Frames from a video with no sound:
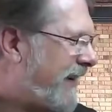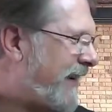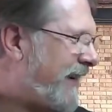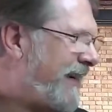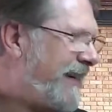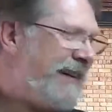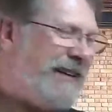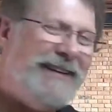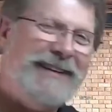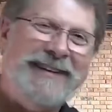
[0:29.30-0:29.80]

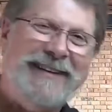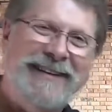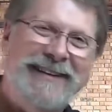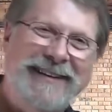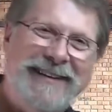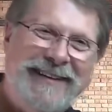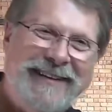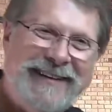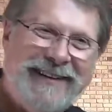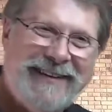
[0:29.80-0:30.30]

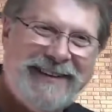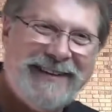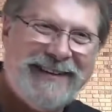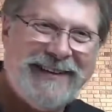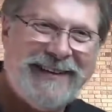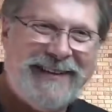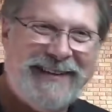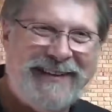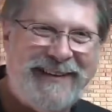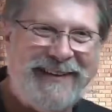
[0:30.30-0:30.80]

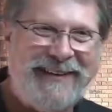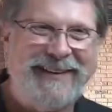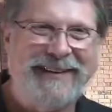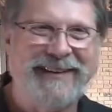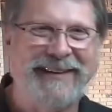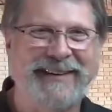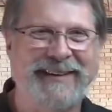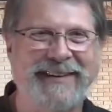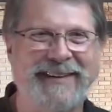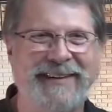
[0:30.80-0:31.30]

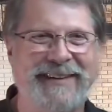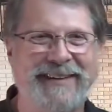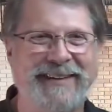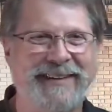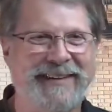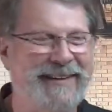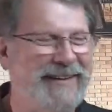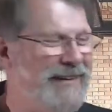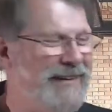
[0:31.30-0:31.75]
(not speaking)